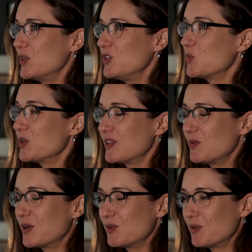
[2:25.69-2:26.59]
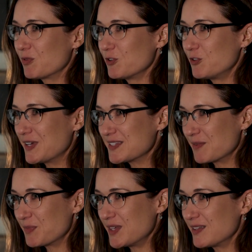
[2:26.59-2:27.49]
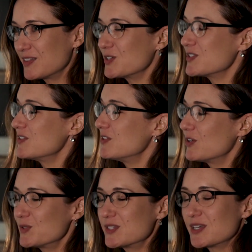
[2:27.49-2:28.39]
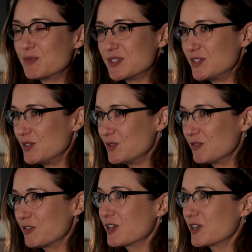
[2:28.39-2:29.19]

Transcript: When you really want to improve at something, there is no substitute for